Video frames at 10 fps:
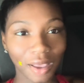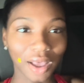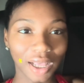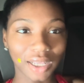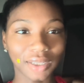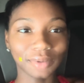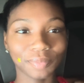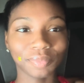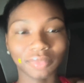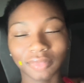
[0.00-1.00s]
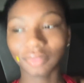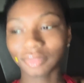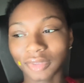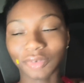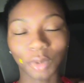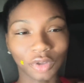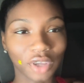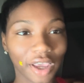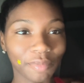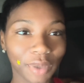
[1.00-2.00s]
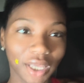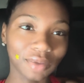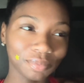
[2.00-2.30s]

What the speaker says: to my drive, but